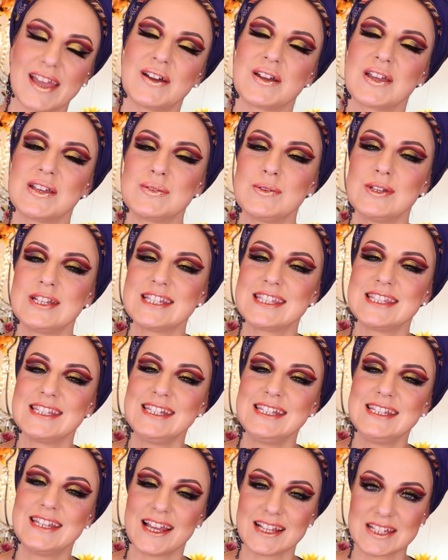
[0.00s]
Okay, sweeties,
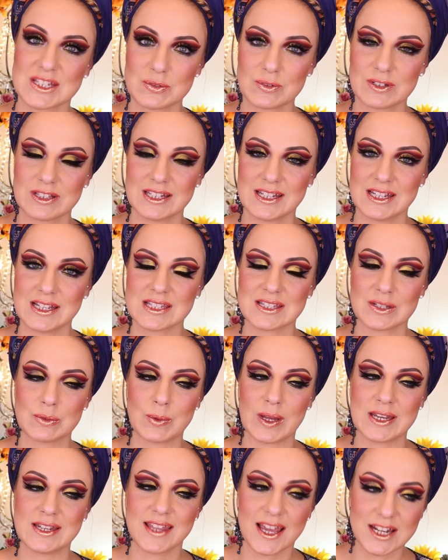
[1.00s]
the next release,
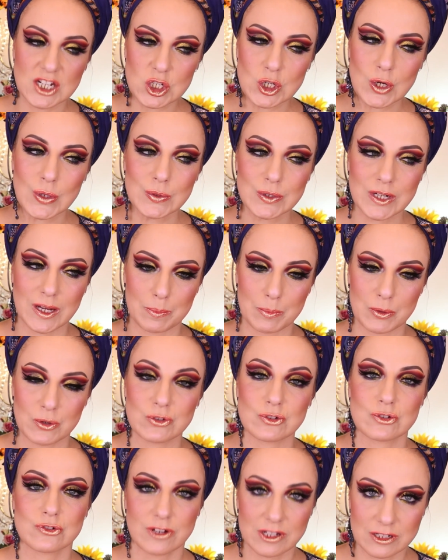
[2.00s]
when that showed up
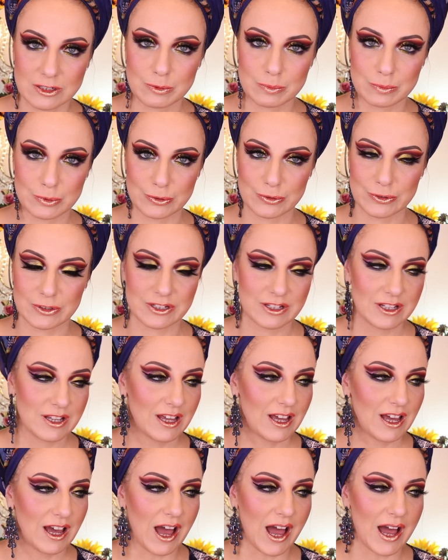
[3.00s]
on Trend Mode,
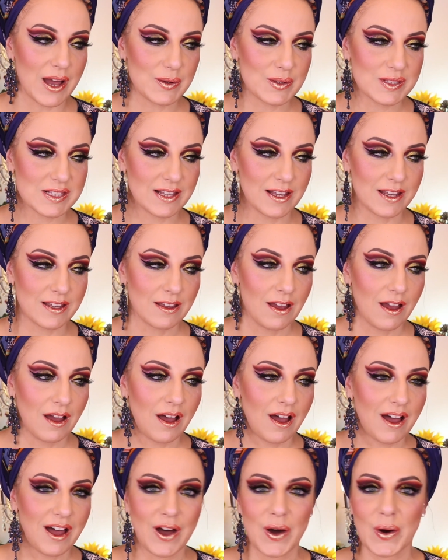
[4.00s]
I was like,
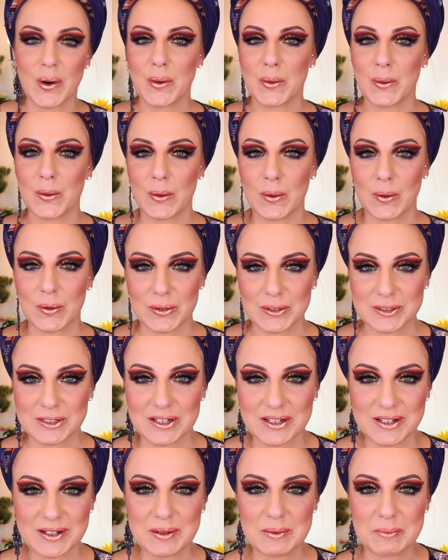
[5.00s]
oh,
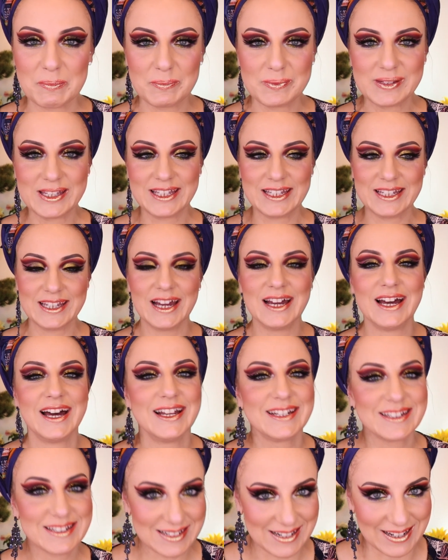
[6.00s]
hold me
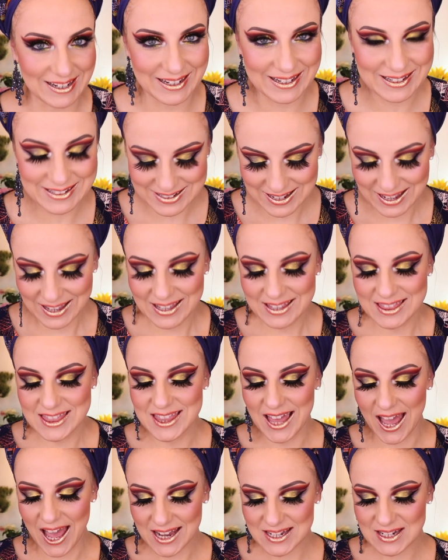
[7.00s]
tight.
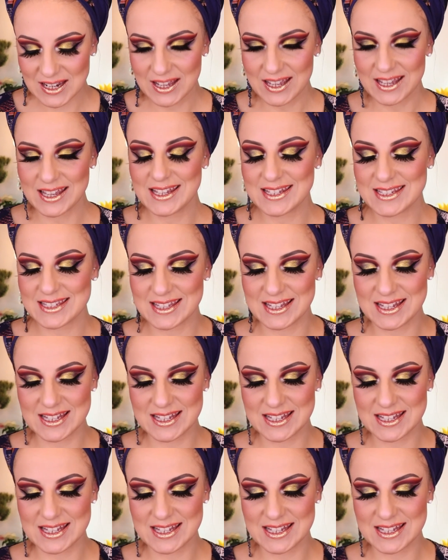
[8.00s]
That is